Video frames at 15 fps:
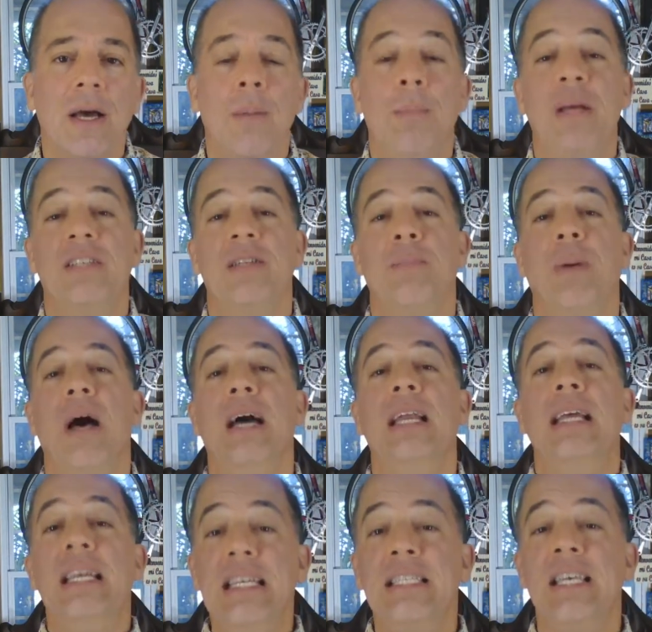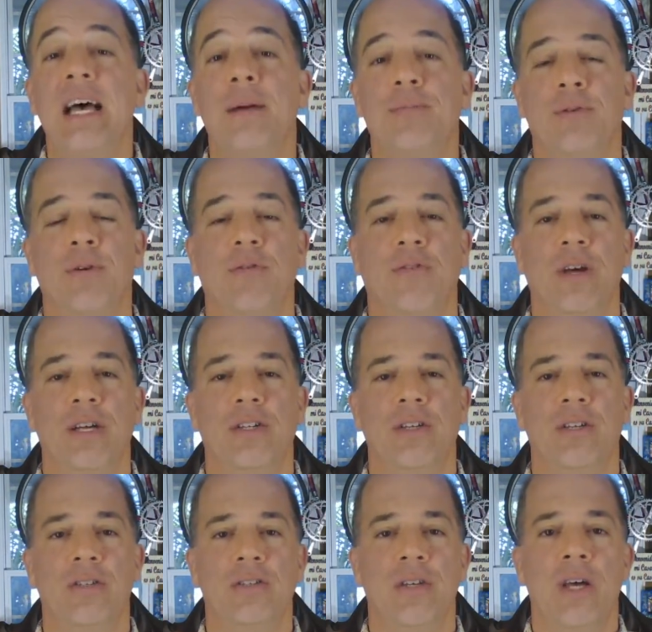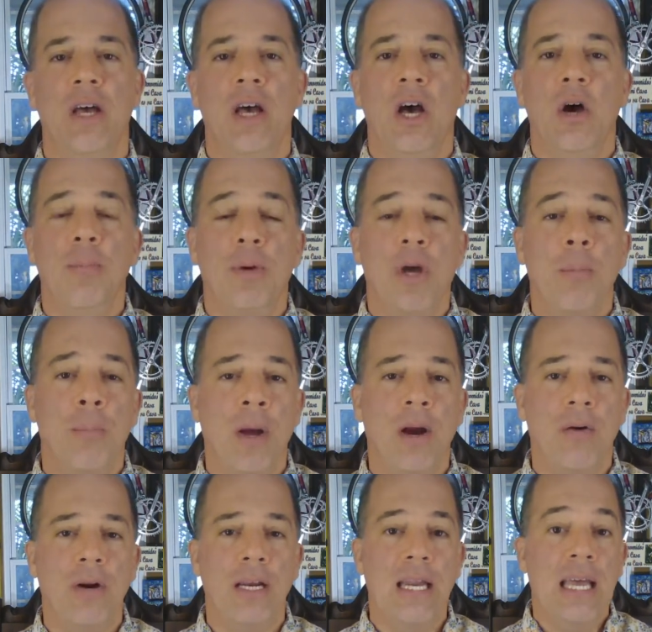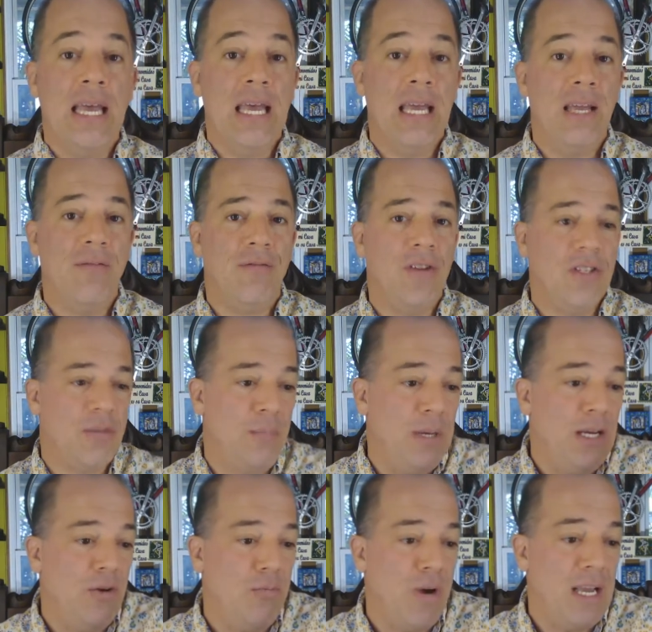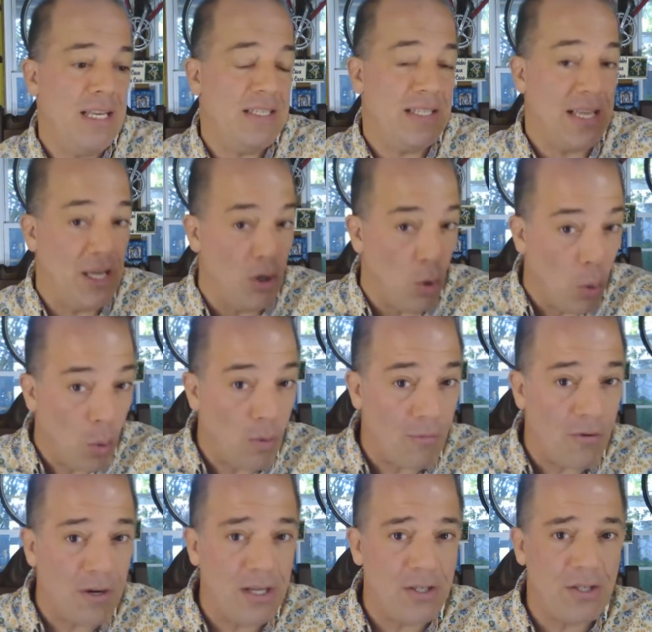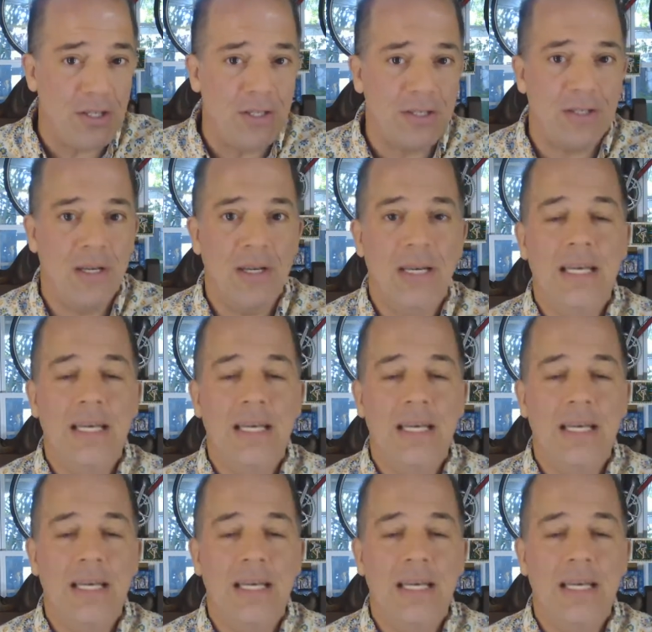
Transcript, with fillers: based upon his observations of comparing infants being raised in orphanages